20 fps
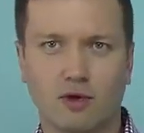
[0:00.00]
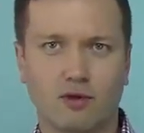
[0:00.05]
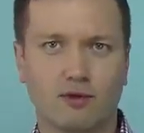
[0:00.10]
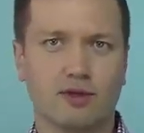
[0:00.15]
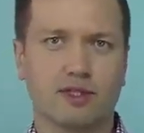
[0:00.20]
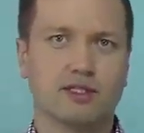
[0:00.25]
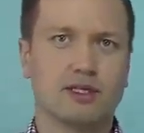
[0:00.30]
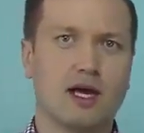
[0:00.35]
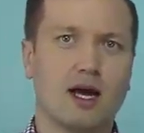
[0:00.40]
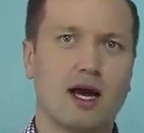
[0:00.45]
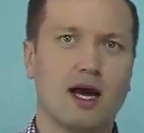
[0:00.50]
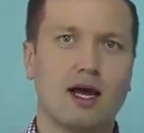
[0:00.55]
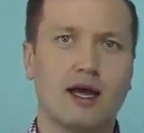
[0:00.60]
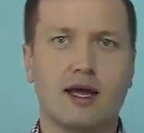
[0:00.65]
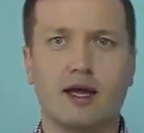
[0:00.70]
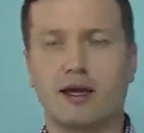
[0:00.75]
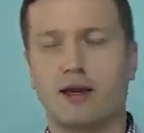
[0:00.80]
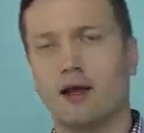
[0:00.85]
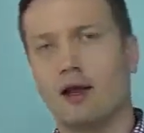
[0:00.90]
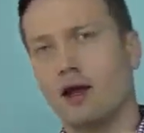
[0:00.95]
this guy,
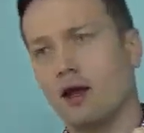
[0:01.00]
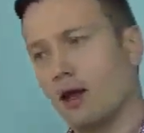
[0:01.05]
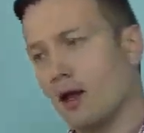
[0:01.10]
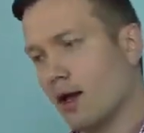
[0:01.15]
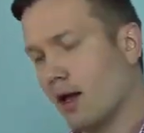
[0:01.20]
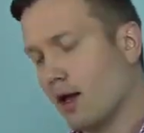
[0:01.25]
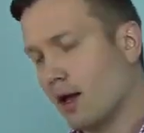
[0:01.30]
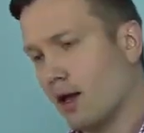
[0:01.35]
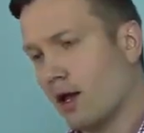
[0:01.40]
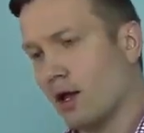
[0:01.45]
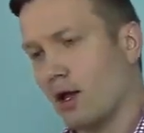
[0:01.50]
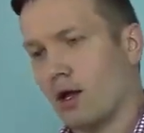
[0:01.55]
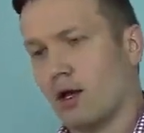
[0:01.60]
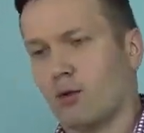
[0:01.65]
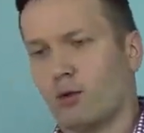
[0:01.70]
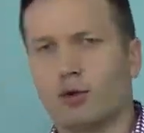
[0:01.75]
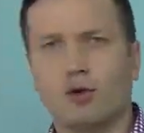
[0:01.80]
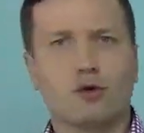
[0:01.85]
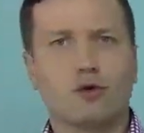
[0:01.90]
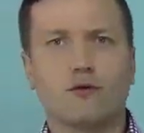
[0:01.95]
and
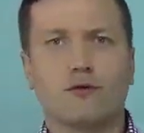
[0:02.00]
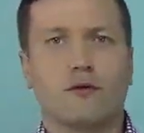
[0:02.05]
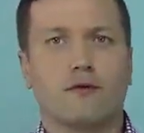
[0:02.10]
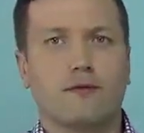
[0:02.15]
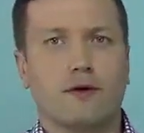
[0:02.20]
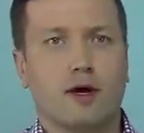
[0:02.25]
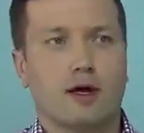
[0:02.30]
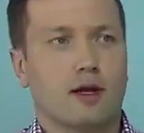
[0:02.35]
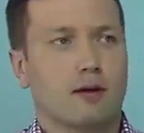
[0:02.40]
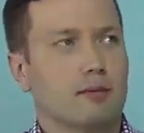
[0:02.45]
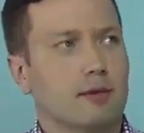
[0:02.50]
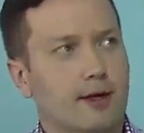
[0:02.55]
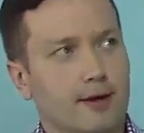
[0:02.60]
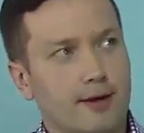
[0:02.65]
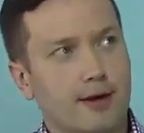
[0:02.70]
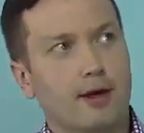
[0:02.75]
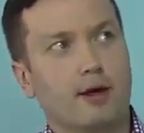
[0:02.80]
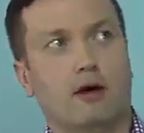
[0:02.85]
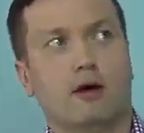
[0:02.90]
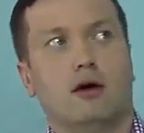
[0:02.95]
what do you do for fun? I'm like,
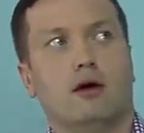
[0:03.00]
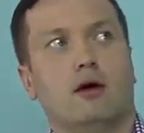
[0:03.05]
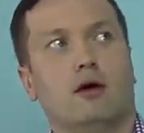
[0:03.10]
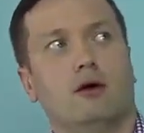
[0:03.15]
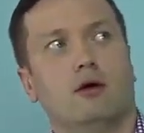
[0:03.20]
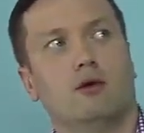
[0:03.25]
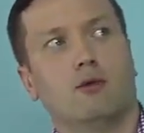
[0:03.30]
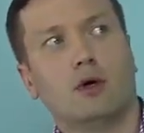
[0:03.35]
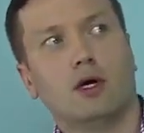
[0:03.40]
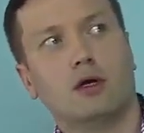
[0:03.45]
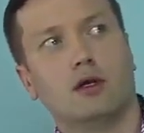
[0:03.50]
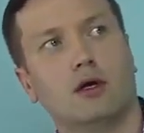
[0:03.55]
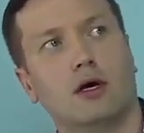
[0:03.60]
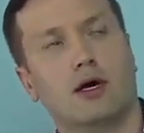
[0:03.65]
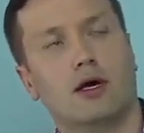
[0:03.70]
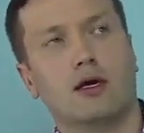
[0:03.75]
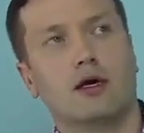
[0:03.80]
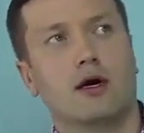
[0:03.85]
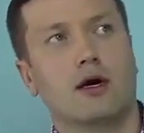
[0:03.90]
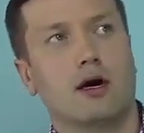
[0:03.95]
oh, well,
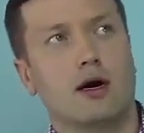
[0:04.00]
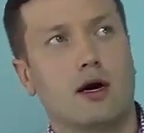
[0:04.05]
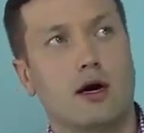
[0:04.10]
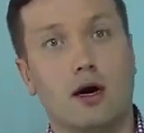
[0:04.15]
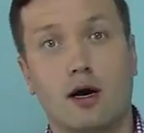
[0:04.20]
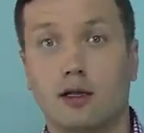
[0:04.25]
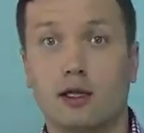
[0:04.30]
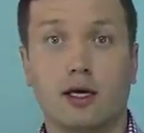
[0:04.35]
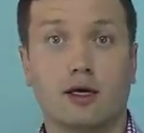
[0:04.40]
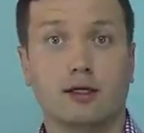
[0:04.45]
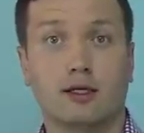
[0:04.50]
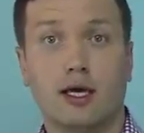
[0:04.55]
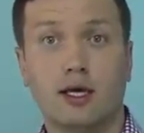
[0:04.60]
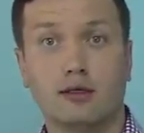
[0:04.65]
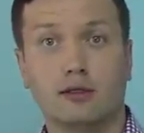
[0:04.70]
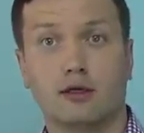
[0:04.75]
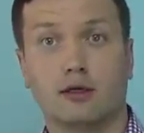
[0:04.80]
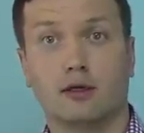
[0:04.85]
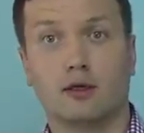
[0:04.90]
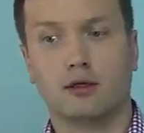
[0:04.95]
I like
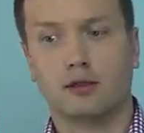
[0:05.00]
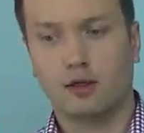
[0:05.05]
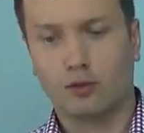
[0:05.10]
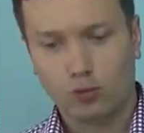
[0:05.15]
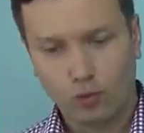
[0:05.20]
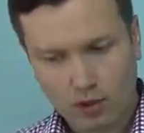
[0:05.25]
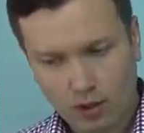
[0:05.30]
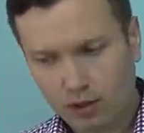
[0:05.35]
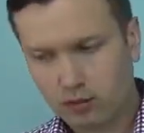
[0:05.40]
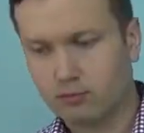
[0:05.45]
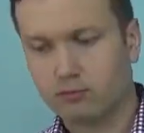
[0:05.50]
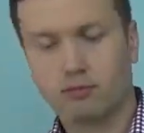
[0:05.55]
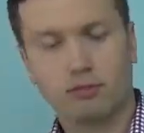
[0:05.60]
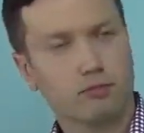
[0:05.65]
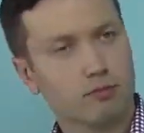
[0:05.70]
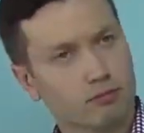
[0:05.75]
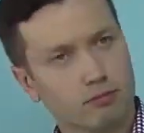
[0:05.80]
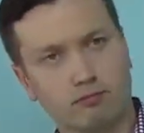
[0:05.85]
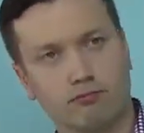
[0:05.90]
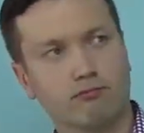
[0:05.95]
dancing. He's like, well,
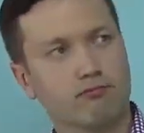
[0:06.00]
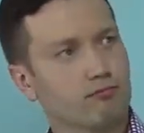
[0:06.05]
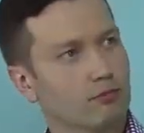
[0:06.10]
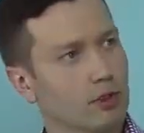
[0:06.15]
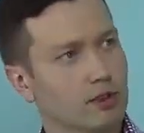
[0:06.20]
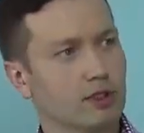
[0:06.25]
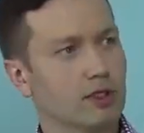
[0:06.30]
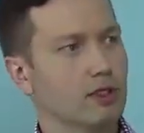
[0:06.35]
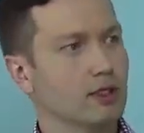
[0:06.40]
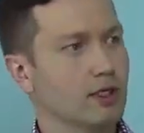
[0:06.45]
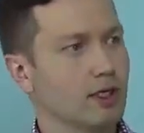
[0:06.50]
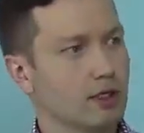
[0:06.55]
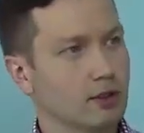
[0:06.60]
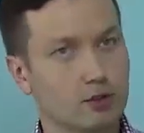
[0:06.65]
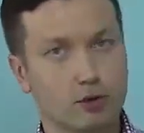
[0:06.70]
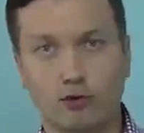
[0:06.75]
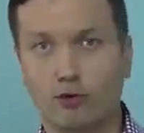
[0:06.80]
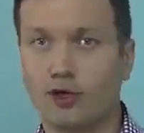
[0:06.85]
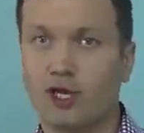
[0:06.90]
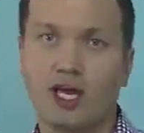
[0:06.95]
it's clear.
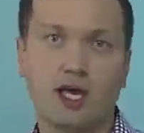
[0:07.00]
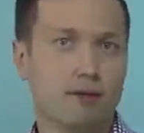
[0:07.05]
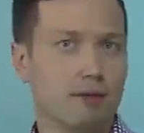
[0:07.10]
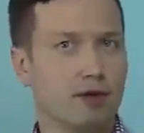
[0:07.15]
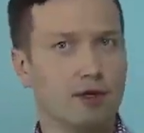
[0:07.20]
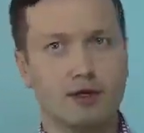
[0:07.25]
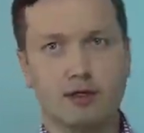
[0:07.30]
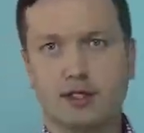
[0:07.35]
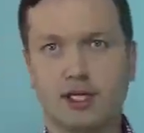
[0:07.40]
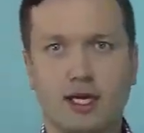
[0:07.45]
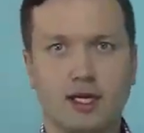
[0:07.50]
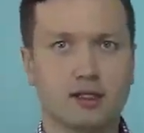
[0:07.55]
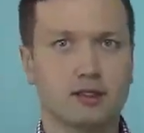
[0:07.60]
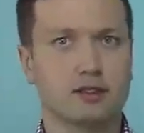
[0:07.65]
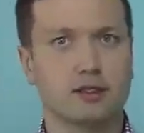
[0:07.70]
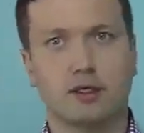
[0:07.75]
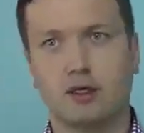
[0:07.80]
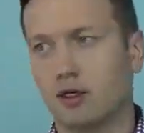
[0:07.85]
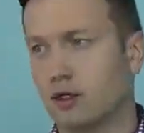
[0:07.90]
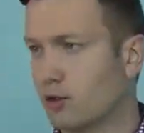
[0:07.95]
So you came here
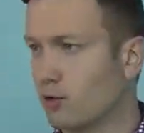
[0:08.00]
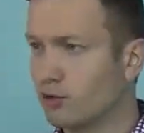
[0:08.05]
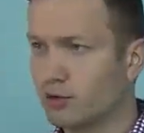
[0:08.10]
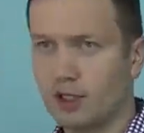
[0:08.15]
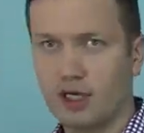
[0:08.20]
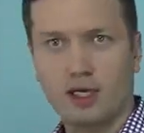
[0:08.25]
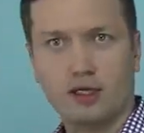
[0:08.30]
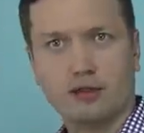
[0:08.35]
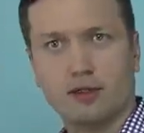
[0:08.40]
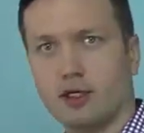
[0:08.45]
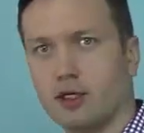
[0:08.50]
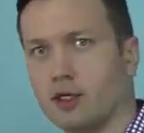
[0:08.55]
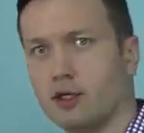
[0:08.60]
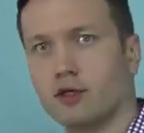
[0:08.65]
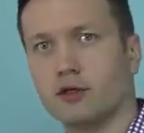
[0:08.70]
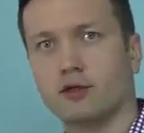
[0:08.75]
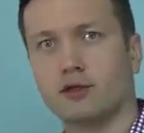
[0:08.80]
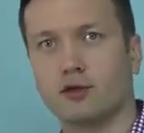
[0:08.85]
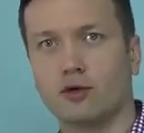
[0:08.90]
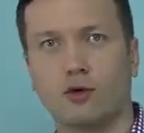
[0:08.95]
dancing and you dance
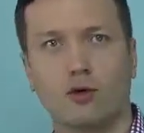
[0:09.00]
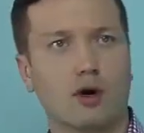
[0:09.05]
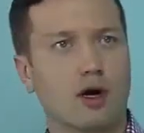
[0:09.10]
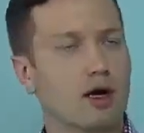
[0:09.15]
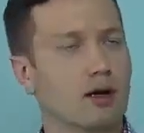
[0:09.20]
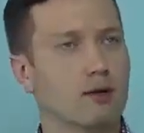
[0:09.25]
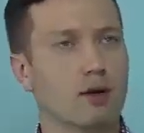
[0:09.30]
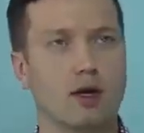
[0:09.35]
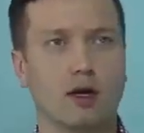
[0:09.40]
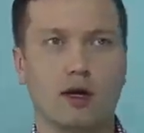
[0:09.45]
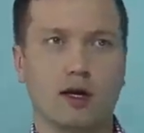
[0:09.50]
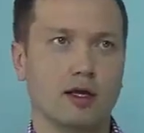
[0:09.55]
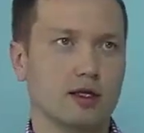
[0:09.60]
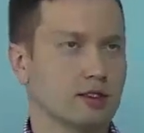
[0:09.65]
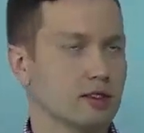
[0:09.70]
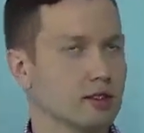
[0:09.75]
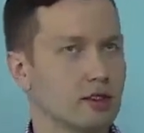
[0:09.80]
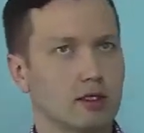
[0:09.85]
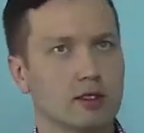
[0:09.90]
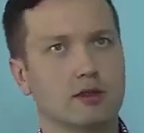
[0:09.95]
here, so
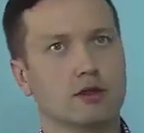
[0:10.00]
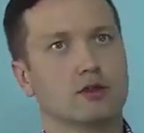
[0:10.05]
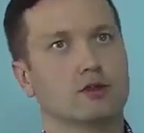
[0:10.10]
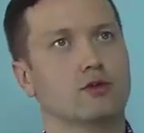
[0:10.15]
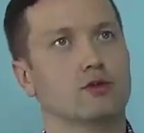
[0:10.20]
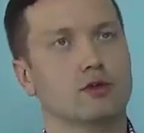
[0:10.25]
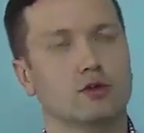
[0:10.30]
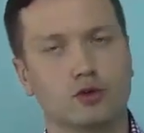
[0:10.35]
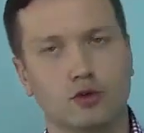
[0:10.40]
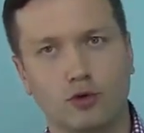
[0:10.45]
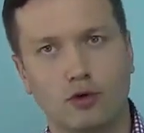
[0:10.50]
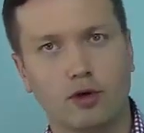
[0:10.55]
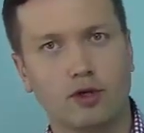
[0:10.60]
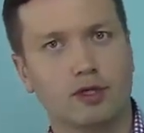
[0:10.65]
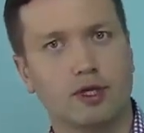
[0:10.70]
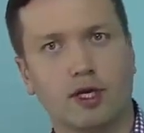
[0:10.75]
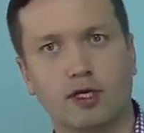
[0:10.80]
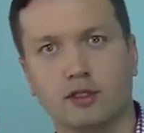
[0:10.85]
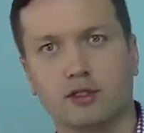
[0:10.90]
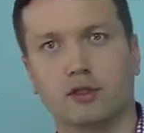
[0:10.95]
it's clear that you enjoy
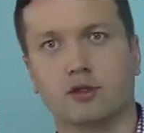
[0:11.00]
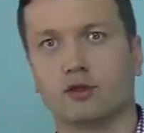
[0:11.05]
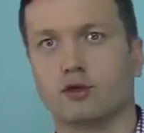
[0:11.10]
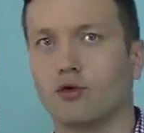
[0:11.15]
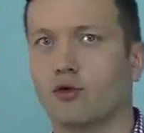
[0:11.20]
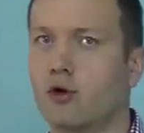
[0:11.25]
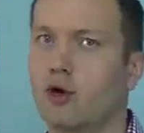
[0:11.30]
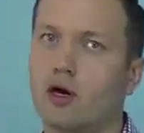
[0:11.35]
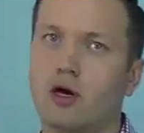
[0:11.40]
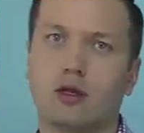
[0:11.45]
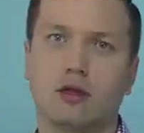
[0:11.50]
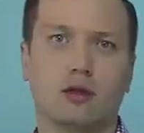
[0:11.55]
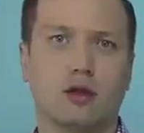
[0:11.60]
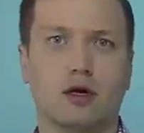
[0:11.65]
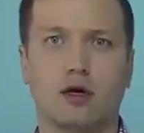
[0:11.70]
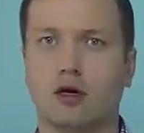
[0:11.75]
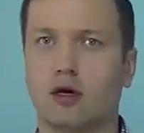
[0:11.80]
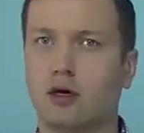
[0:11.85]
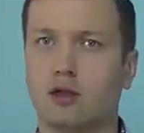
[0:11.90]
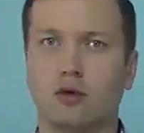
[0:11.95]
dancing. So
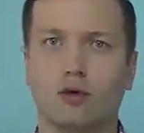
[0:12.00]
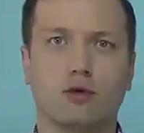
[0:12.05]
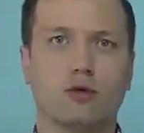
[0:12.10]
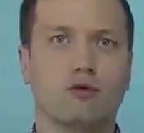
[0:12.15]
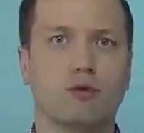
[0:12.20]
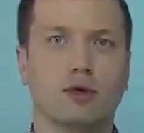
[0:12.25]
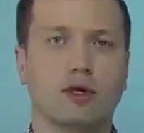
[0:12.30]
how long you